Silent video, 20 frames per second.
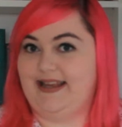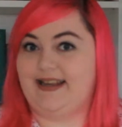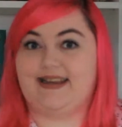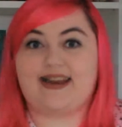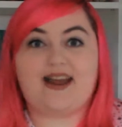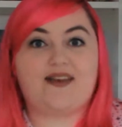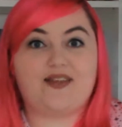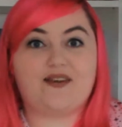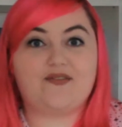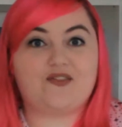
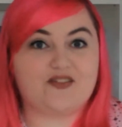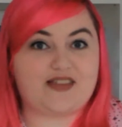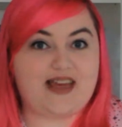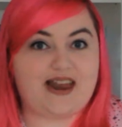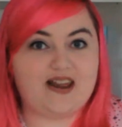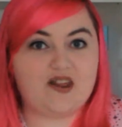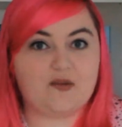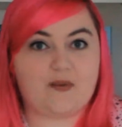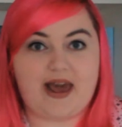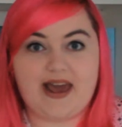Now that I've got that
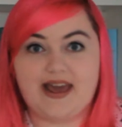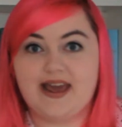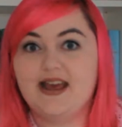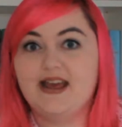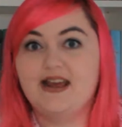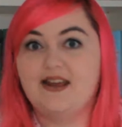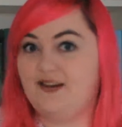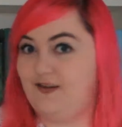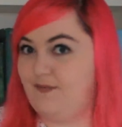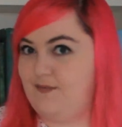out of the way,
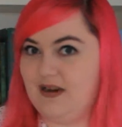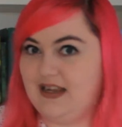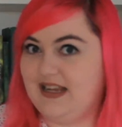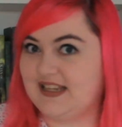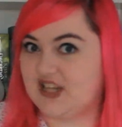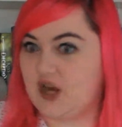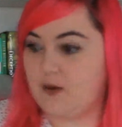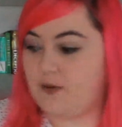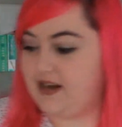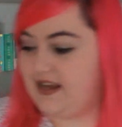
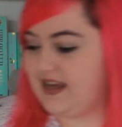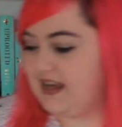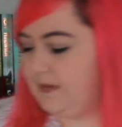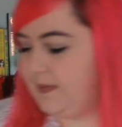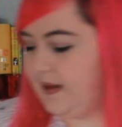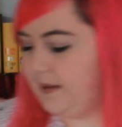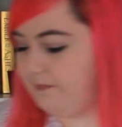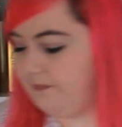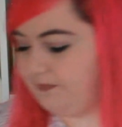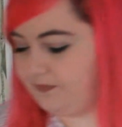please nobody kill
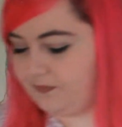me.